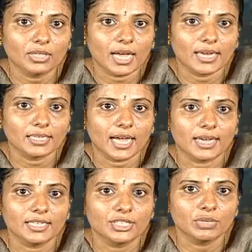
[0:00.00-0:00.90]
that
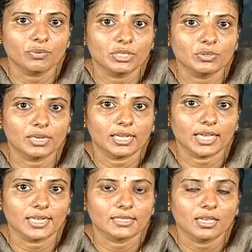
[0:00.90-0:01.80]
an individual
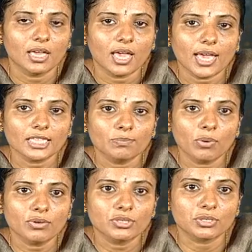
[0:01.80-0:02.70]
is
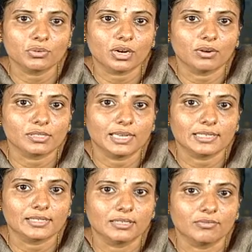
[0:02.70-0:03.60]
exposed to counseling
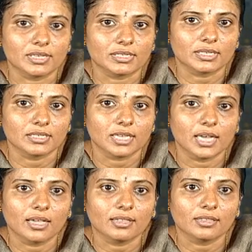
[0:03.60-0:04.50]
services
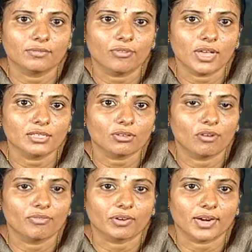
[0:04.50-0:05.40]
in the face
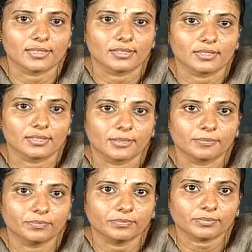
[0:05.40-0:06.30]
of a crisis.
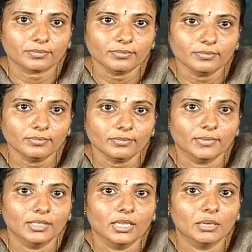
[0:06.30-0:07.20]

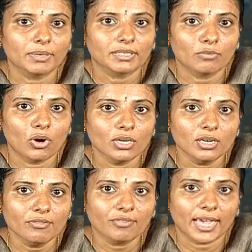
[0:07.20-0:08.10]
But the
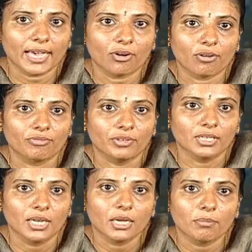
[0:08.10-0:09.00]
model of care
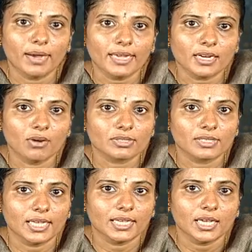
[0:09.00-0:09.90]
offered by
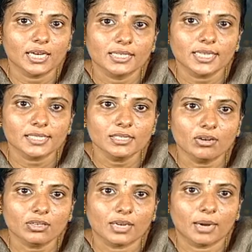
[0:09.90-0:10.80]
counseling does
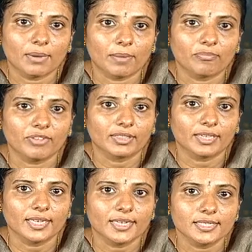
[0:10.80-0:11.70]
not come up with
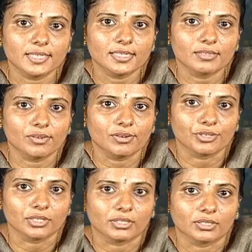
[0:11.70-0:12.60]
an instant
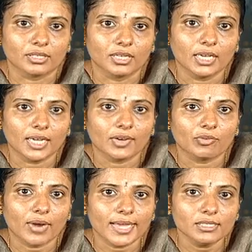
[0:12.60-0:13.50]
solution. It
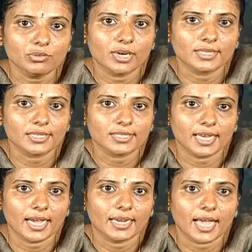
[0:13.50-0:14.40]
tries to
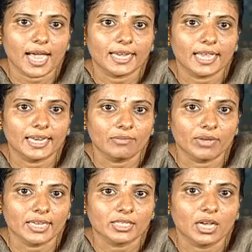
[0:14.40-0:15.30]
understand and
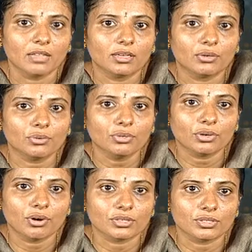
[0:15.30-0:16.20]
elevate the root
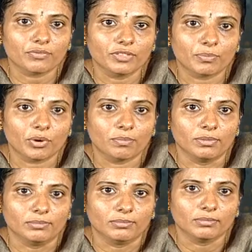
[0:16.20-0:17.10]
cause of the
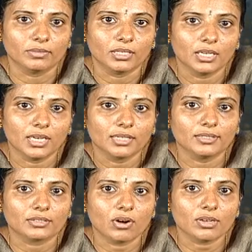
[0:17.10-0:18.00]
problem.
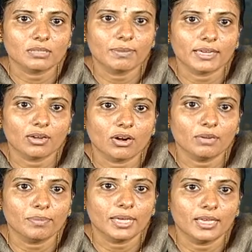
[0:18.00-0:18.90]
This cause might
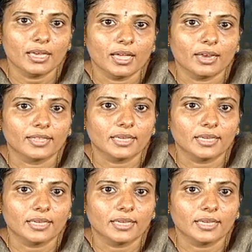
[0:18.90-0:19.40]
not be in the